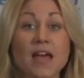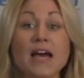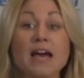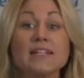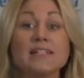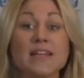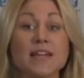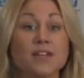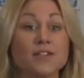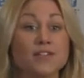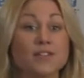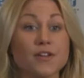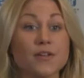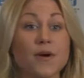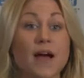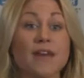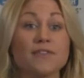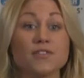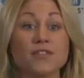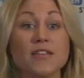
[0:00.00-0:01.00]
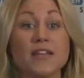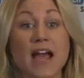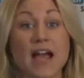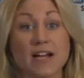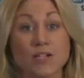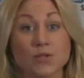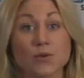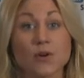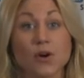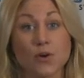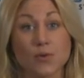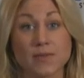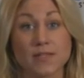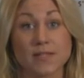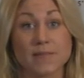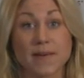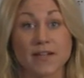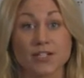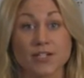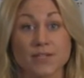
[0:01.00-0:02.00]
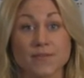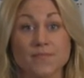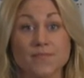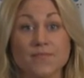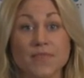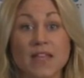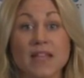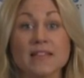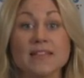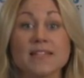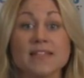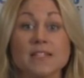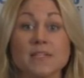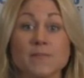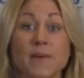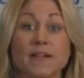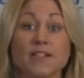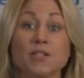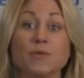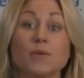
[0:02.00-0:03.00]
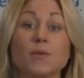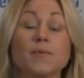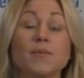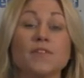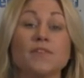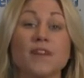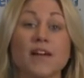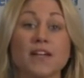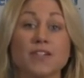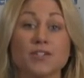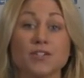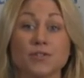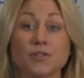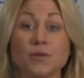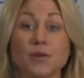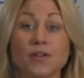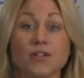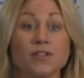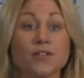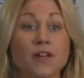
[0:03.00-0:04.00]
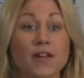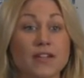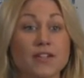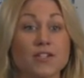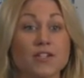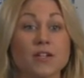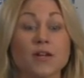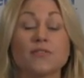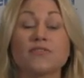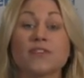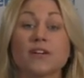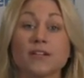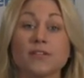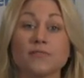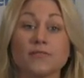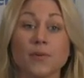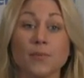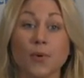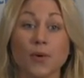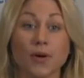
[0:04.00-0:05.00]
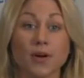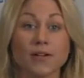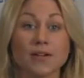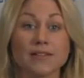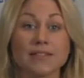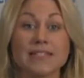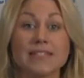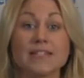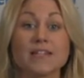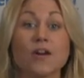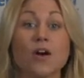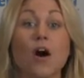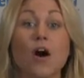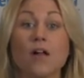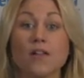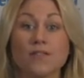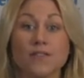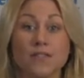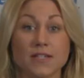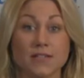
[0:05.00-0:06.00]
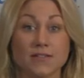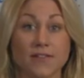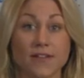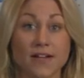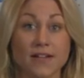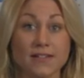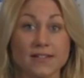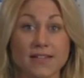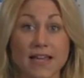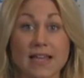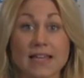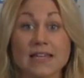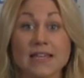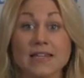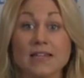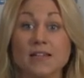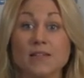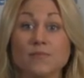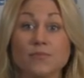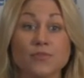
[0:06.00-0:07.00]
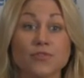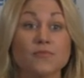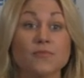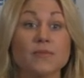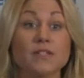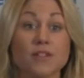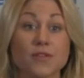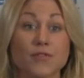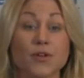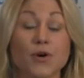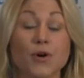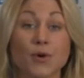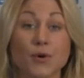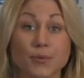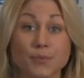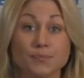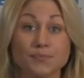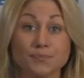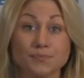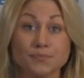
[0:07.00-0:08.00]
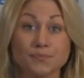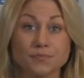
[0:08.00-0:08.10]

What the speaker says: A day or so after the actual home inspection, the inspector will provide you and your agent a written report listing all of the defects and needed improvements on the home.